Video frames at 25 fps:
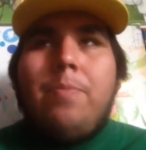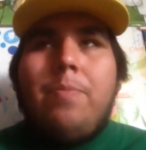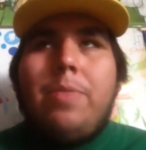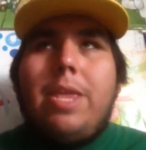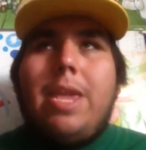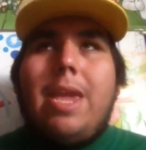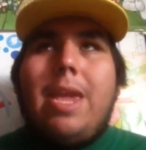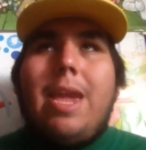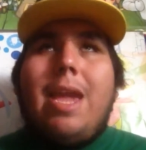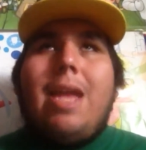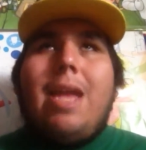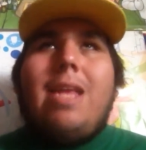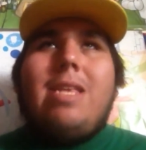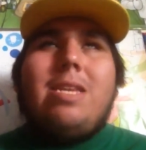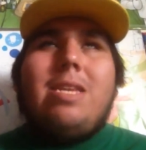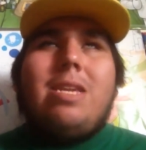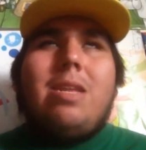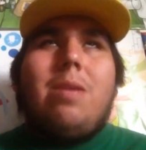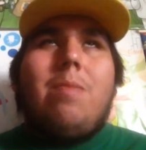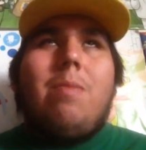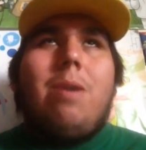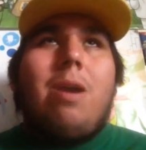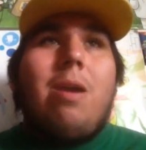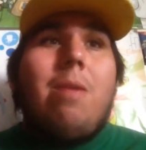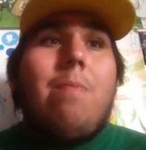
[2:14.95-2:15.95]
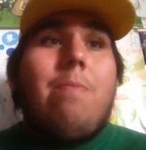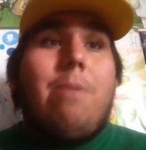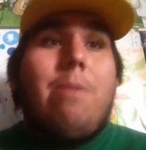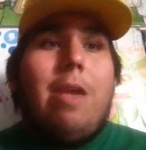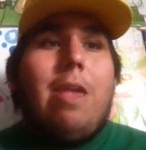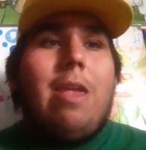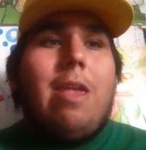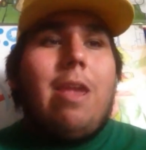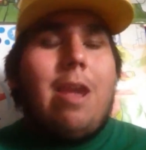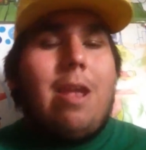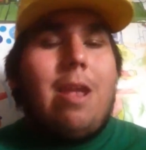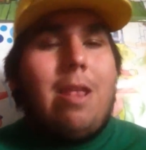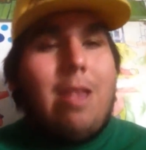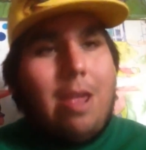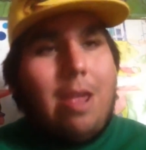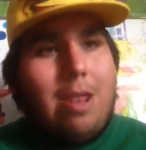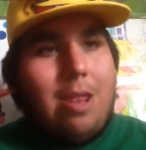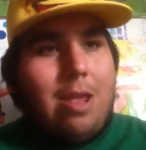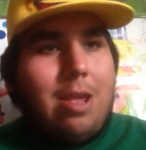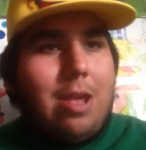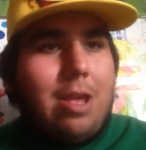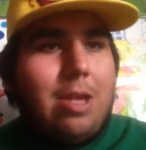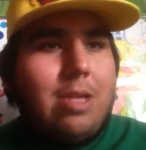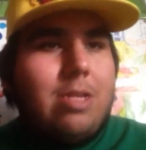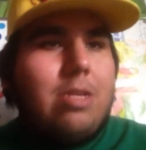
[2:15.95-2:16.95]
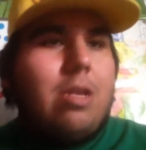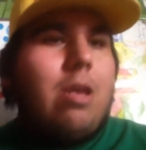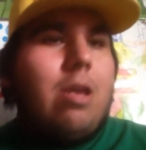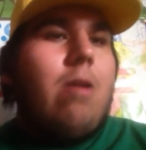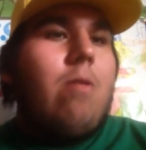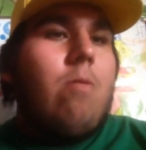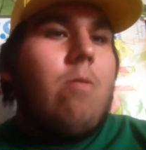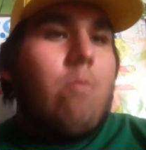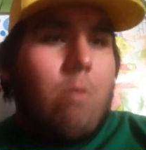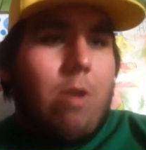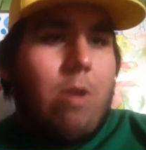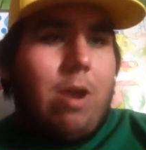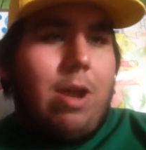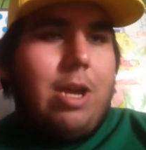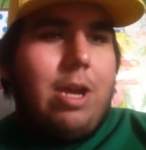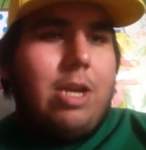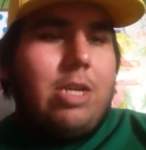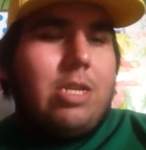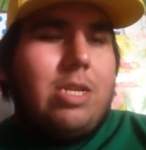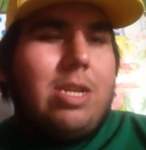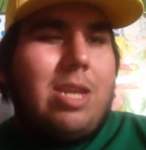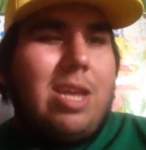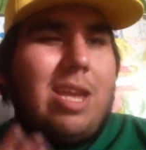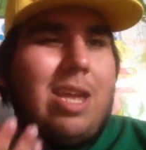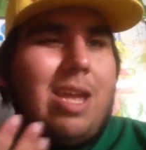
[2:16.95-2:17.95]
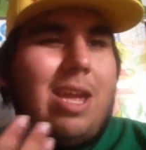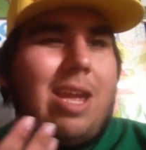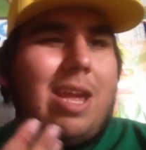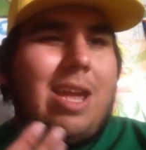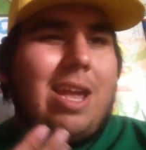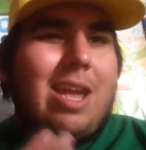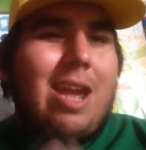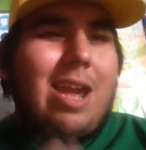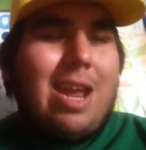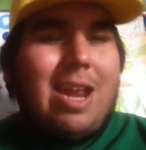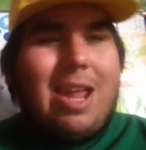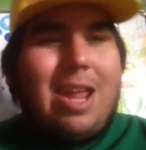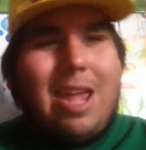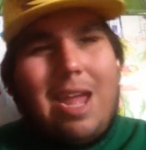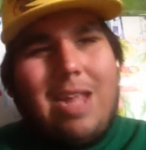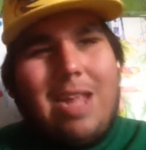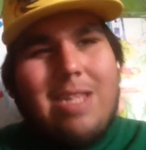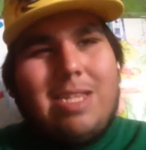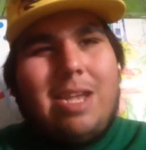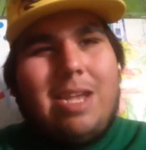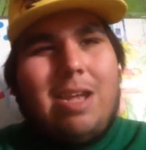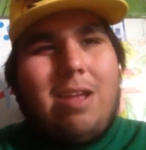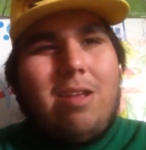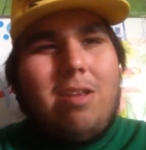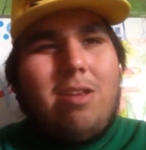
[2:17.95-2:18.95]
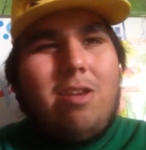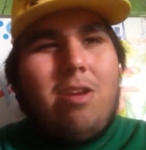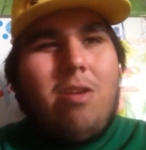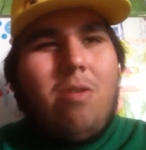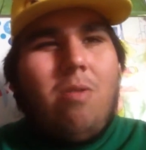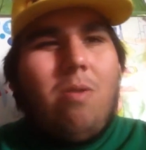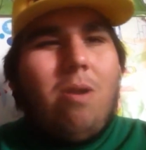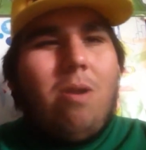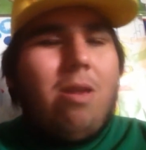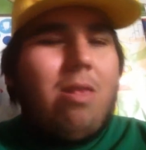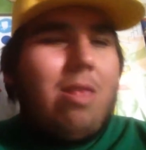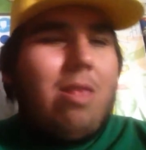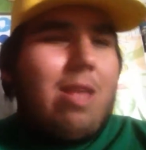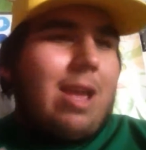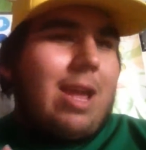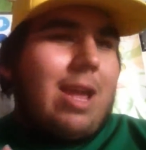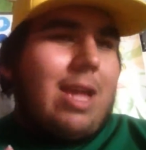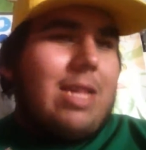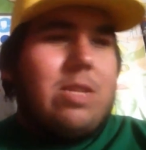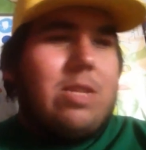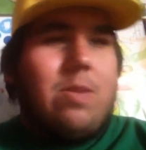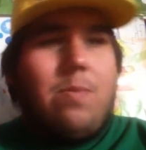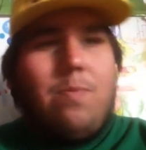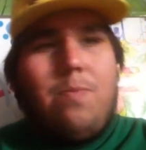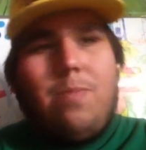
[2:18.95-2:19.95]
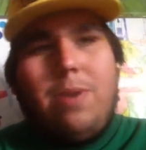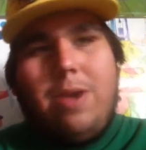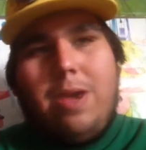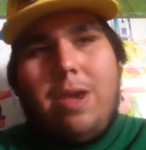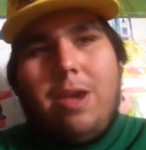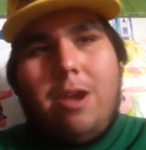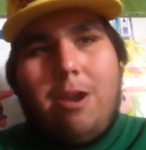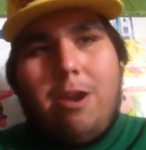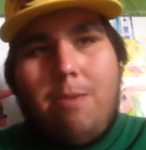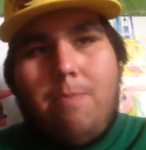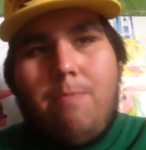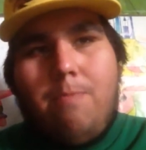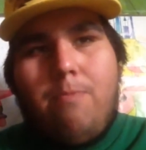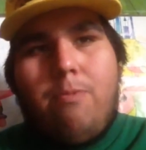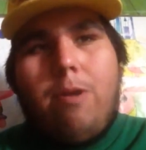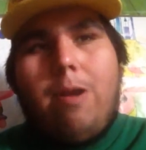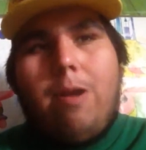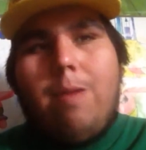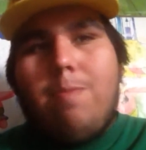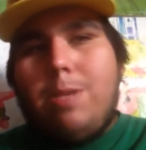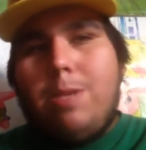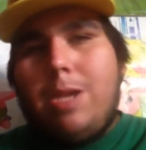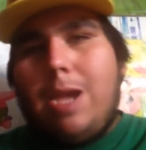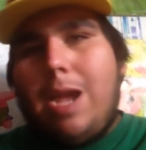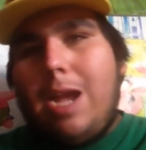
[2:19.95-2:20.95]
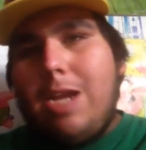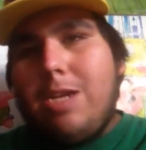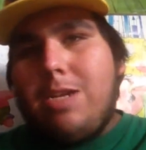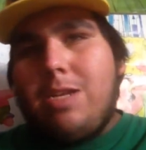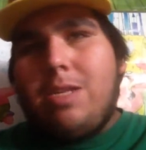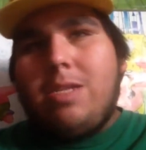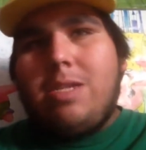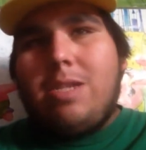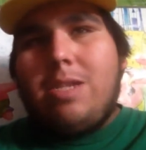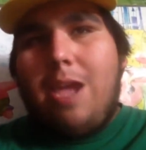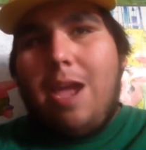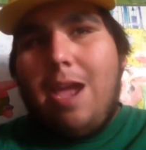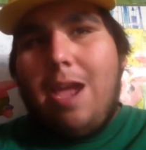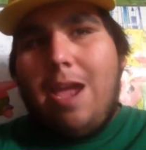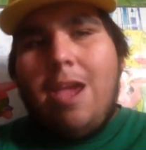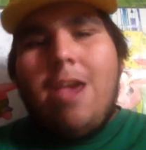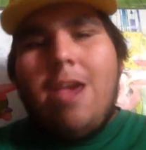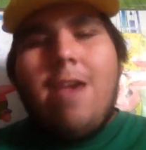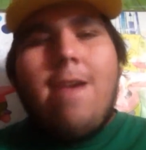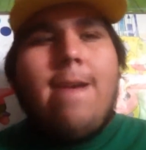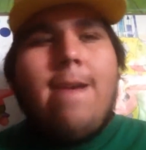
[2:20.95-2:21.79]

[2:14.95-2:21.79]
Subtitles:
The ending, in my opinion, it is rushed. It kind of ends out of nowhere, like it's a bit abrupt, I should say.